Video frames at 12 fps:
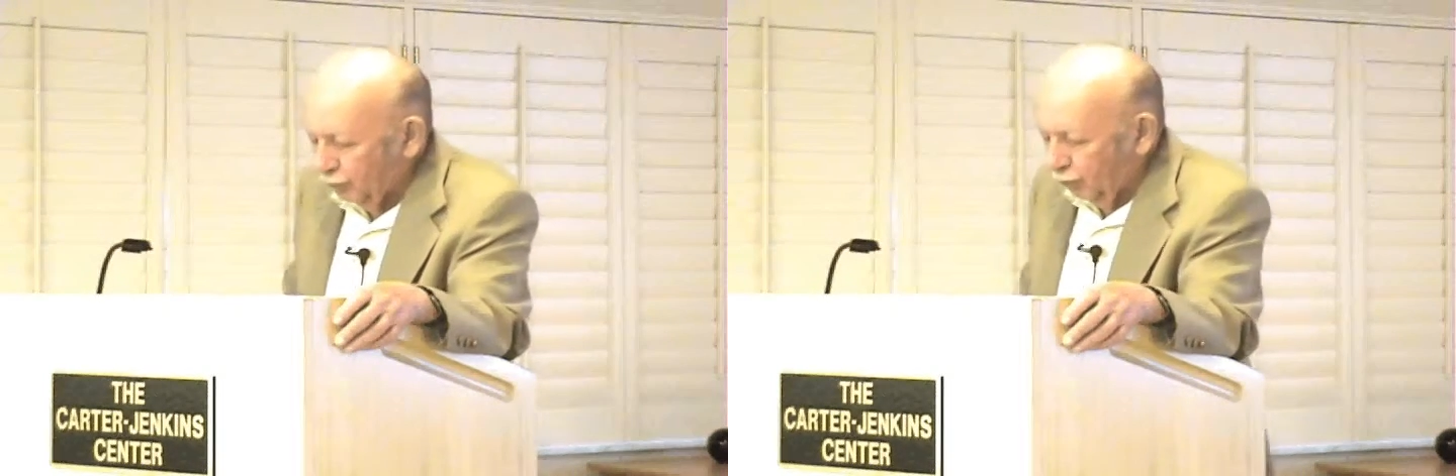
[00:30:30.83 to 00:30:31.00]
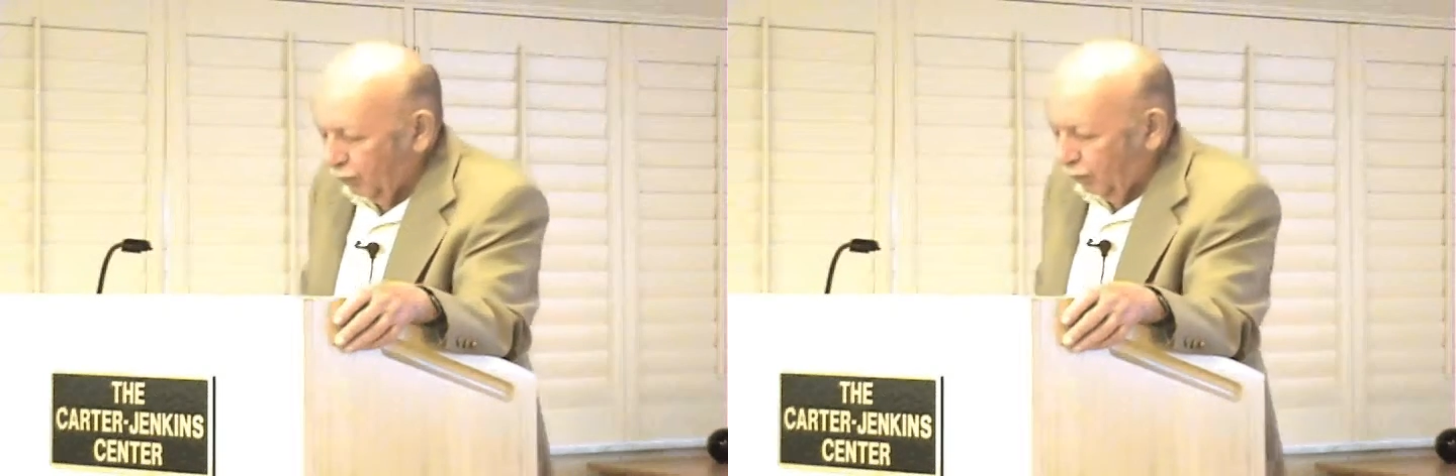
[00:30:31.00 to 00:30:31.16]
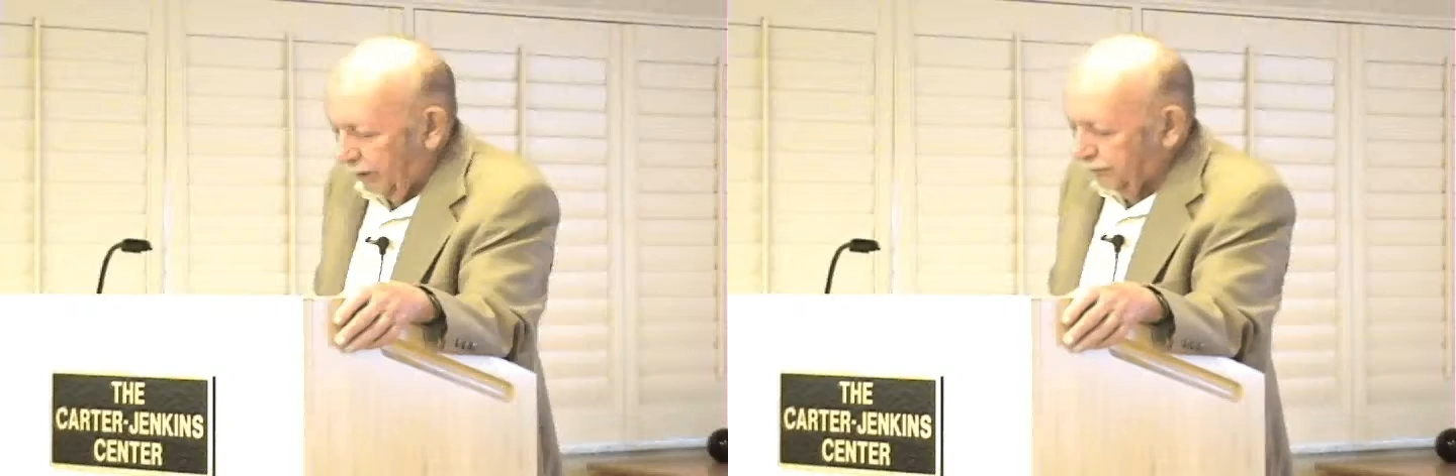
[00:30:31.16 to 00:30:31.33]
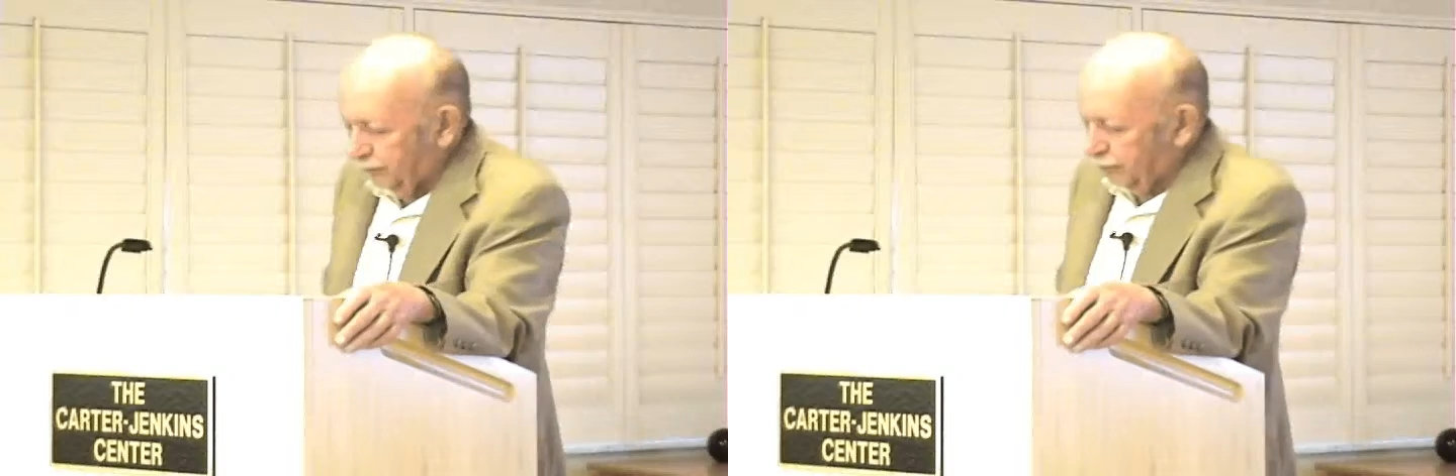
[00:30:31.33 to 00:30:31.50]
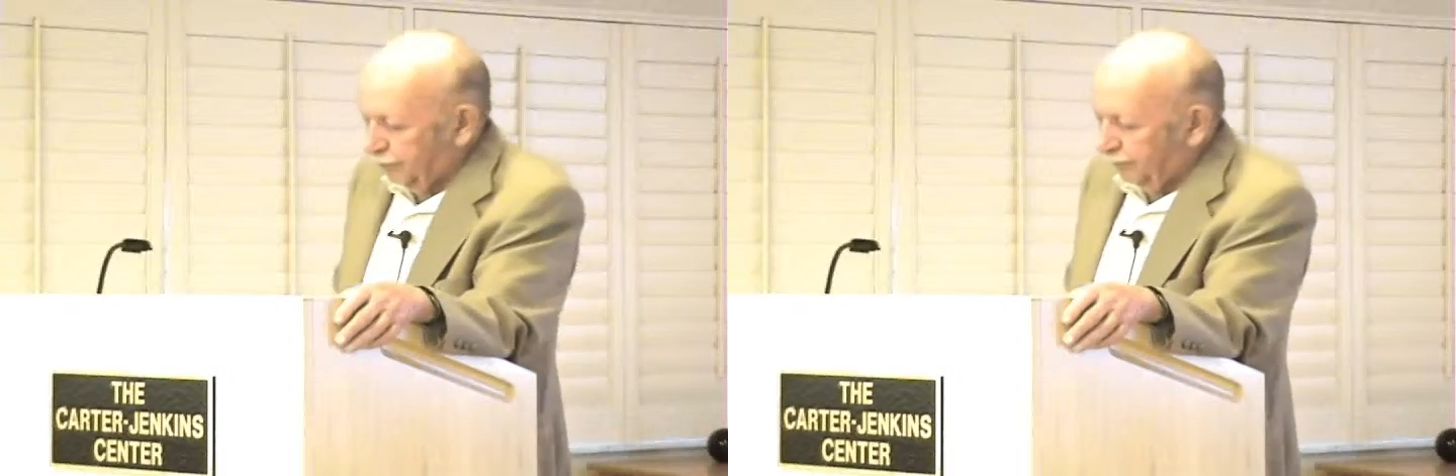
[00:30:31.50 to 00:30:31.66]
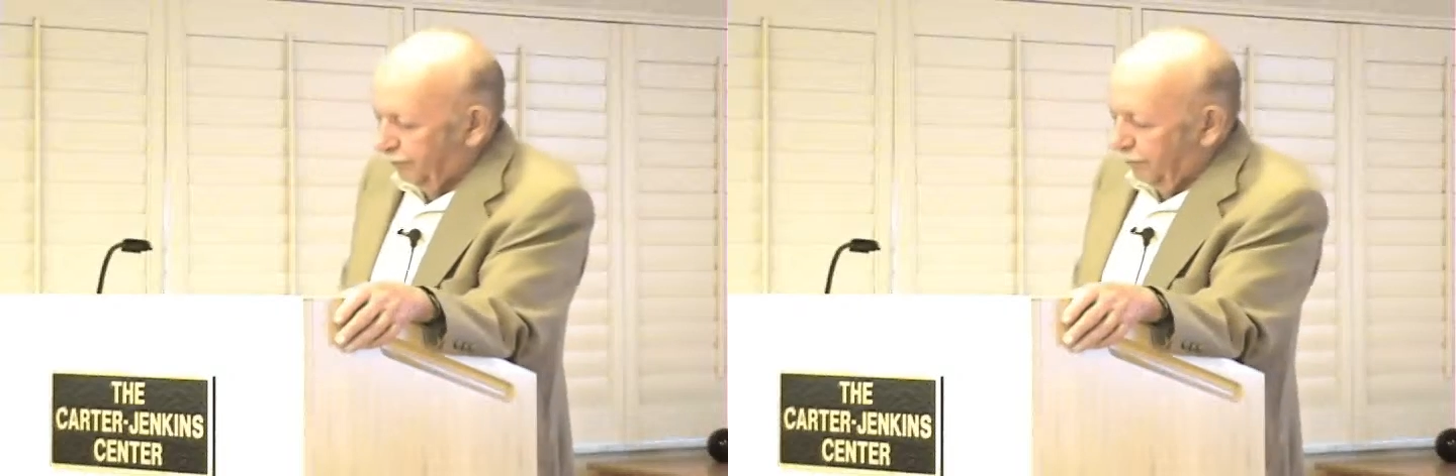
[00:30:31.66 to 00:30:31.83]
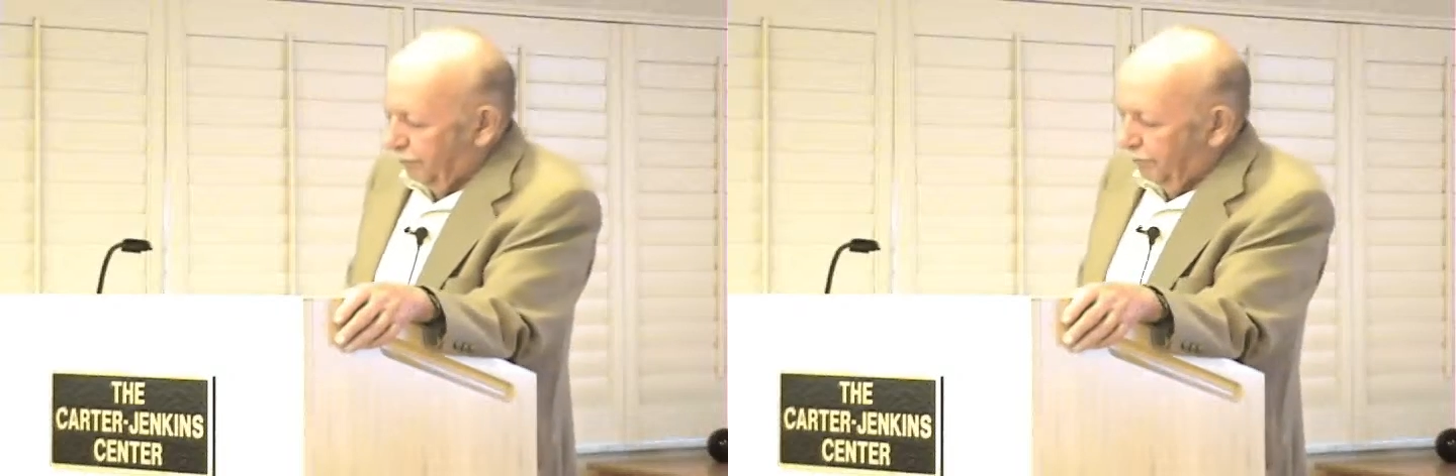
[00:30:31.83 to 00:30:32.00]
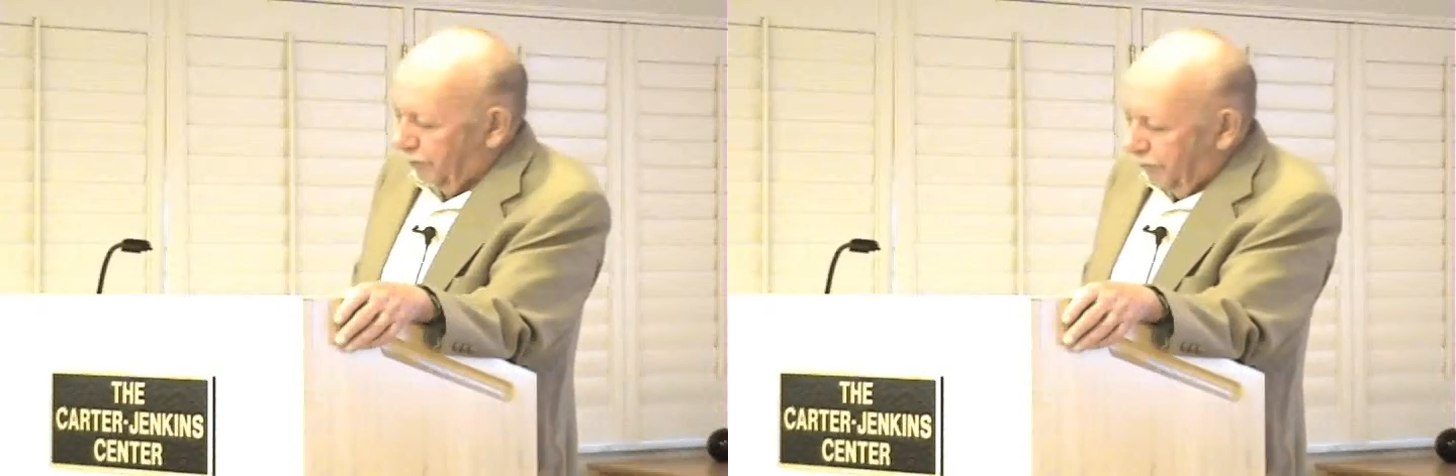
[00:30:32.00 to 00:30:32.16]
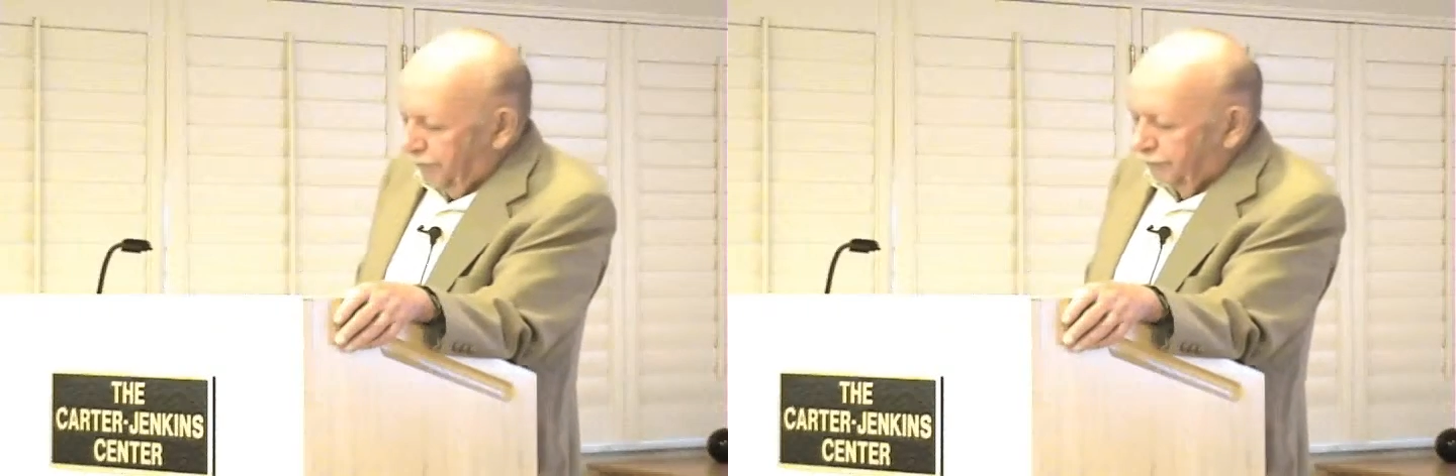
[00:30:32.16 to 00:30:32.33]
1 to 4
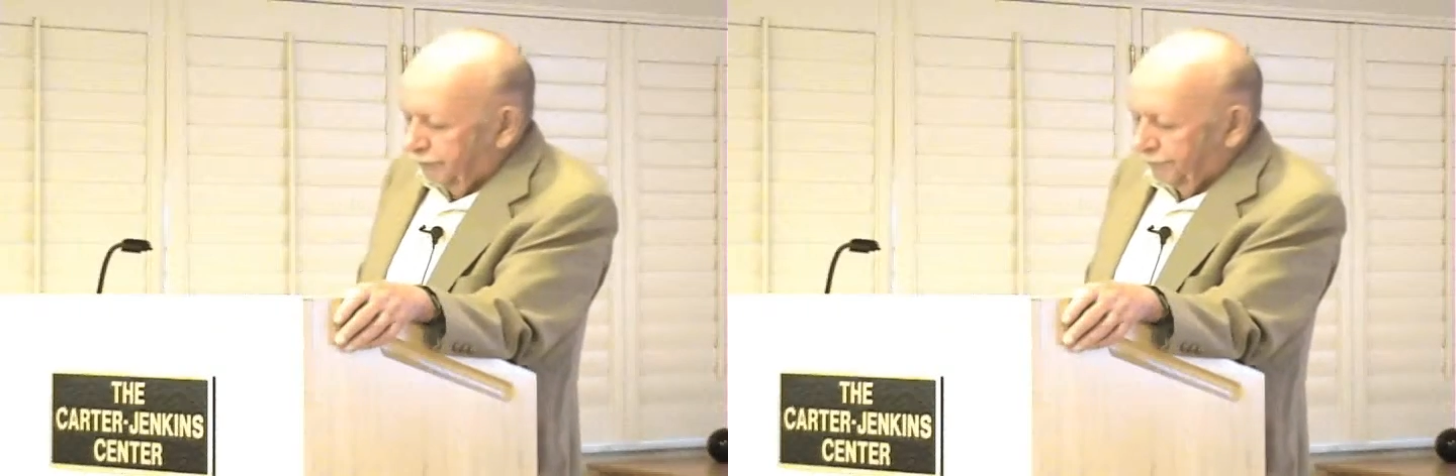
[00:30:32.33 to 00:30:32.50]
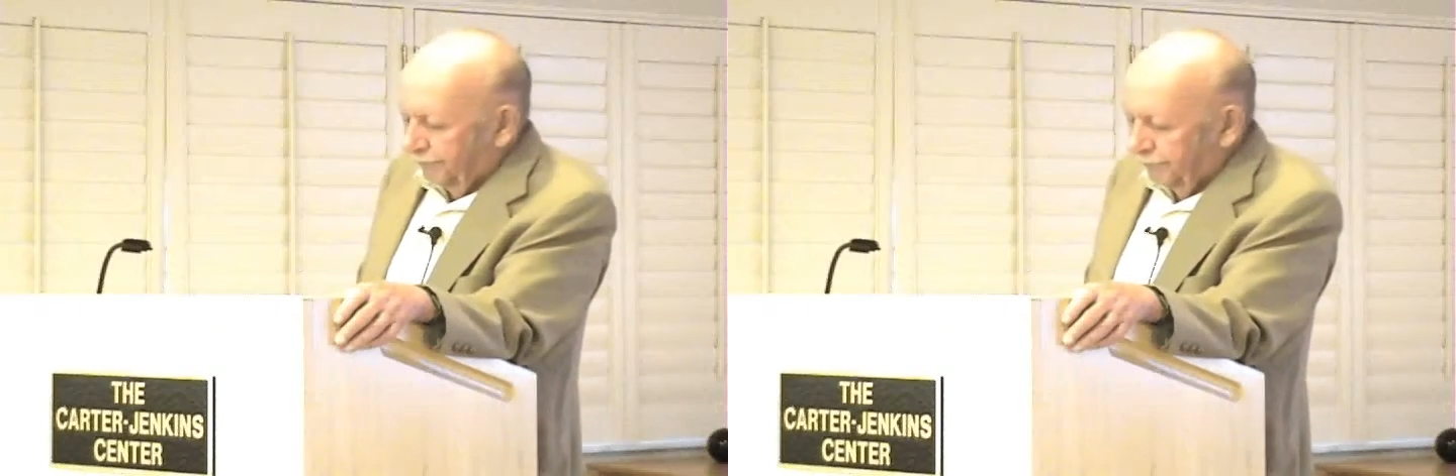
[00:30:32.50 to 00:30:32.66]
months,